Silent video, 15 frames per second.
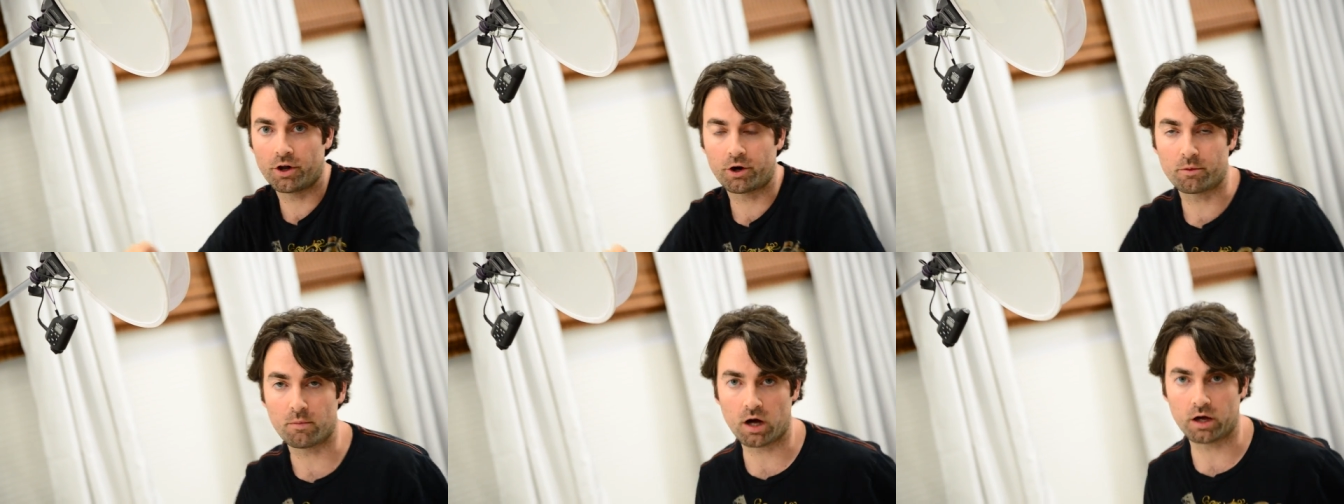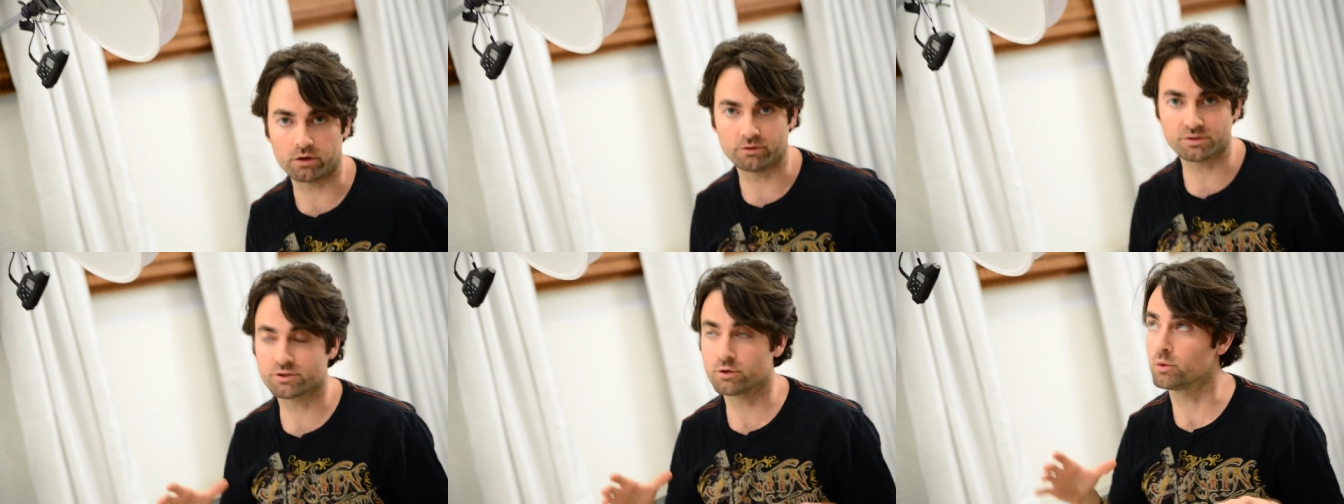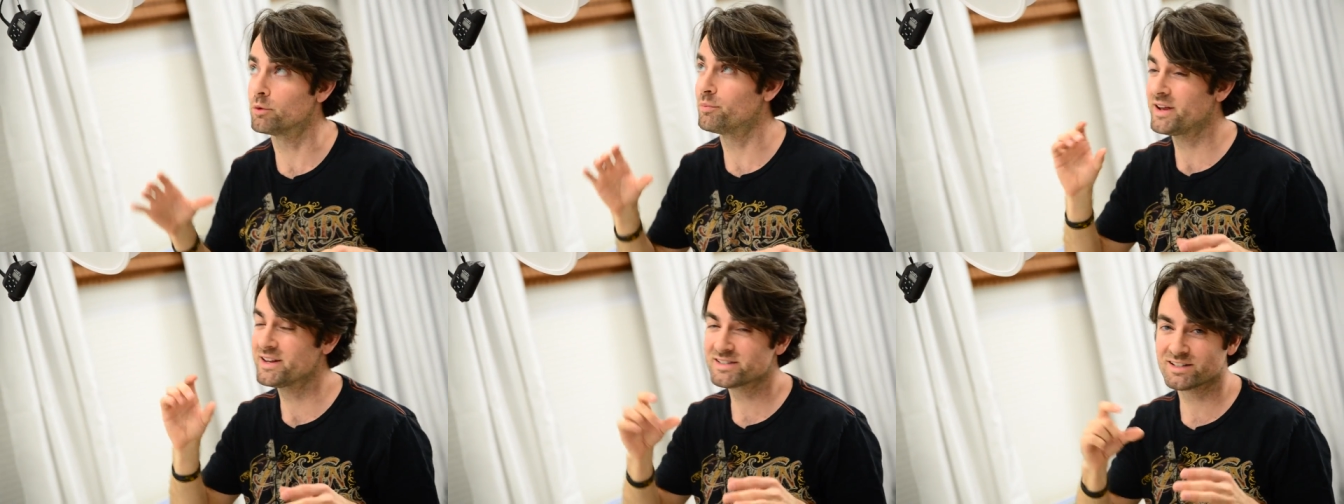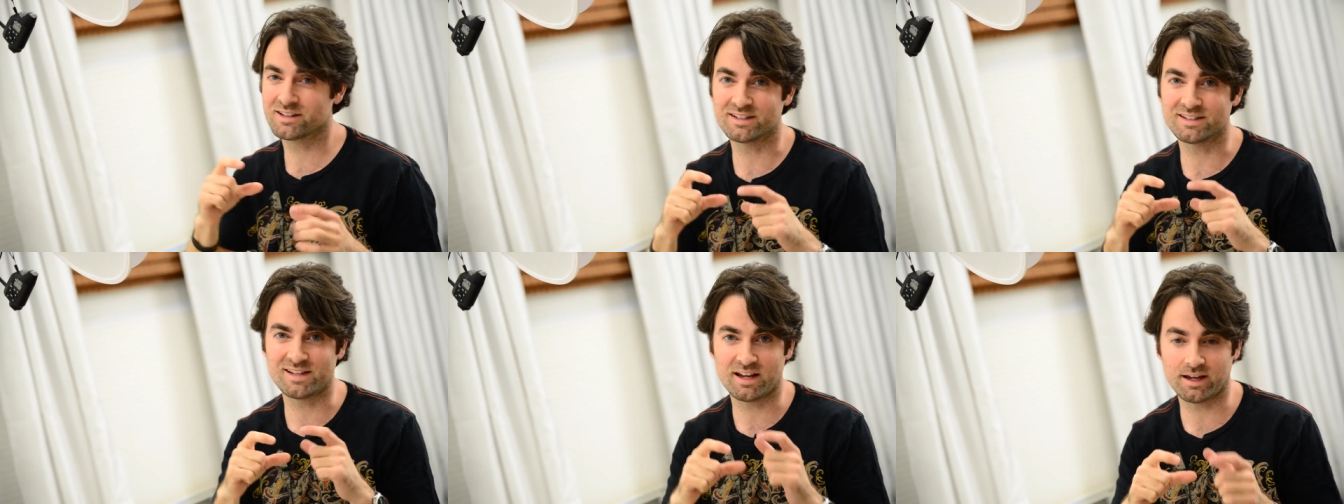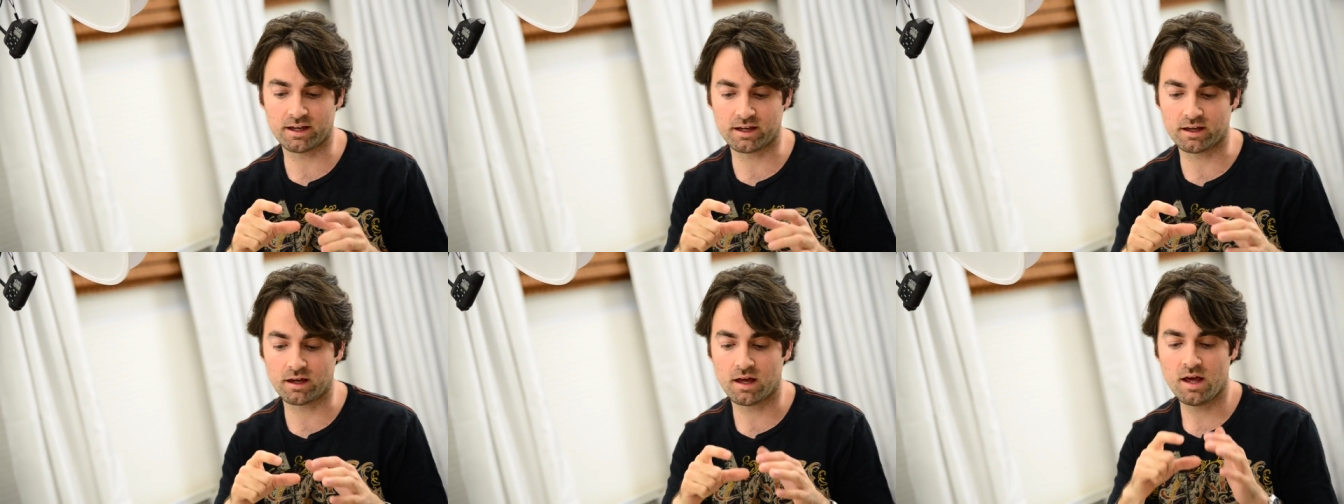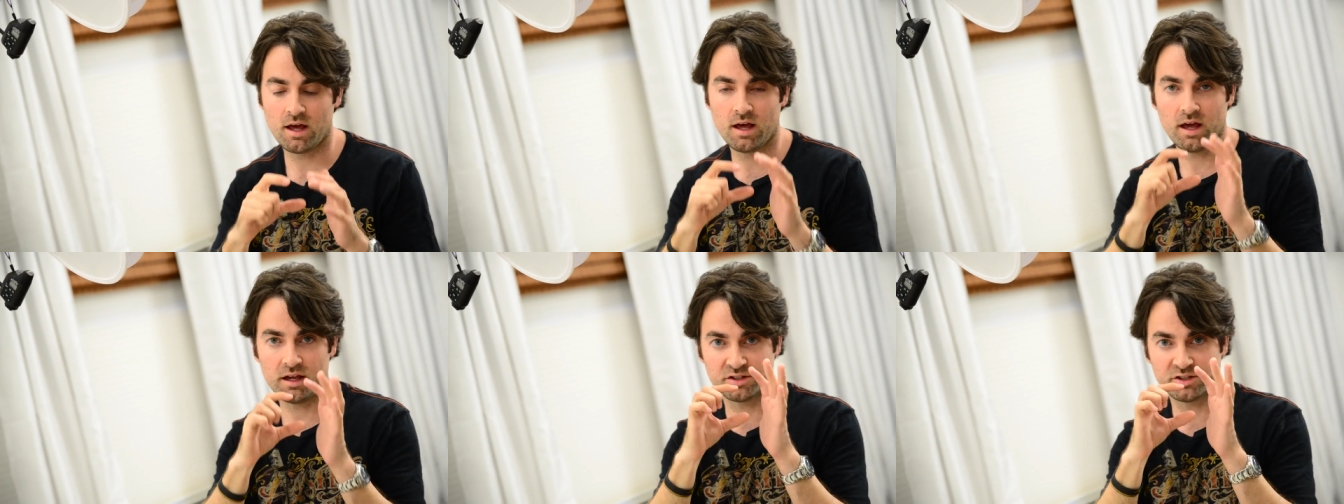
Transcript: on our model. So we're basically taking a